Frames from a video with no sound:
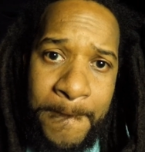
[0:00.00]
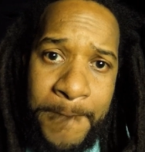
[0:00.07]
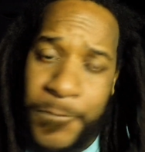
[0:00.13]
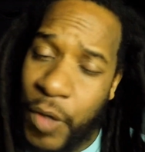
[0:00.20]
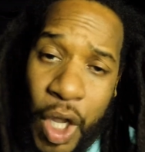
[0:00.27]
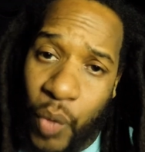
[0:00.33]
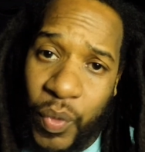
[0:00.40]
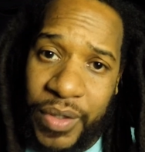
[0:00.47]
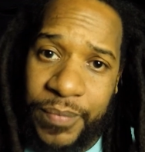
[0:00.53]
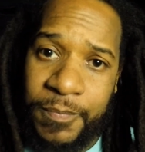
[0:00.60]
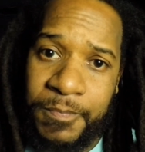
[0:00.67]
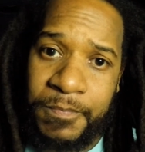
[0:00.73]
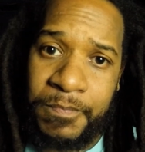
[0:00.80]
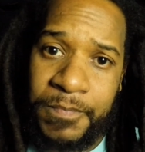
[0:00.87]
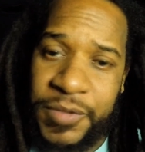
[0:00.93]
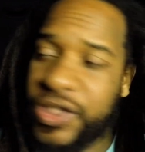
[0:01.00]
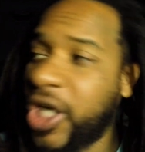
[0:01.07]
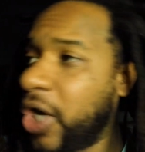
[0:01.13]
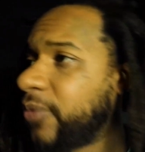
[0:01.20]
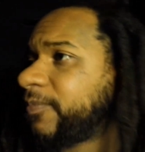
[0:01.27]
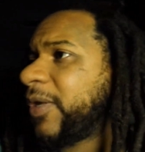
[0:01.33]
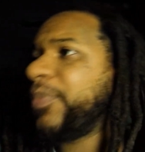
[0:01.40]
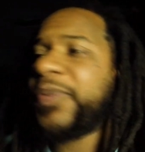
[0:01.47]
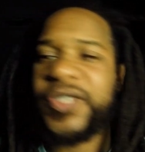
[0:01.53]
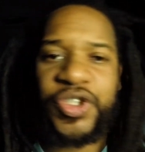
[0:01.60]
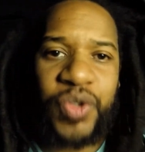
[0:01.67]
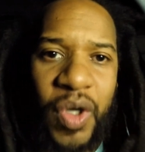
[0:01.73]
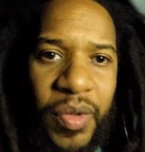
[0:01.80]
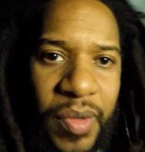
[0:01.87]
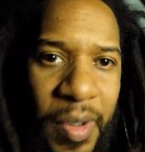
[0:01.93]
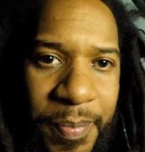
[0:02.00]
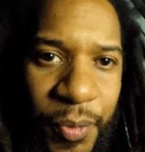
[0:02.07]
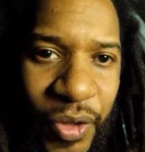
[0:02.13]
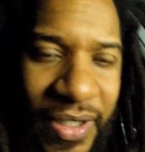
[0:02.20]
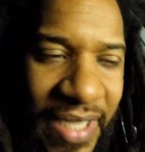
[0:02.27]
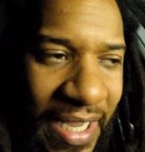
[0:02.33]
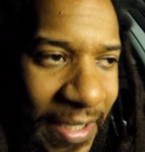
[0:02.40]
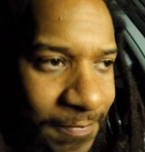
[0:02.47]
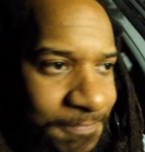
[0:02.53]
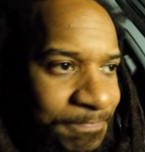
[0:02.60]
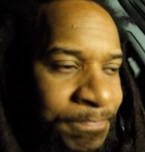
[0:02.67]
knowing. So let me put you all up on game.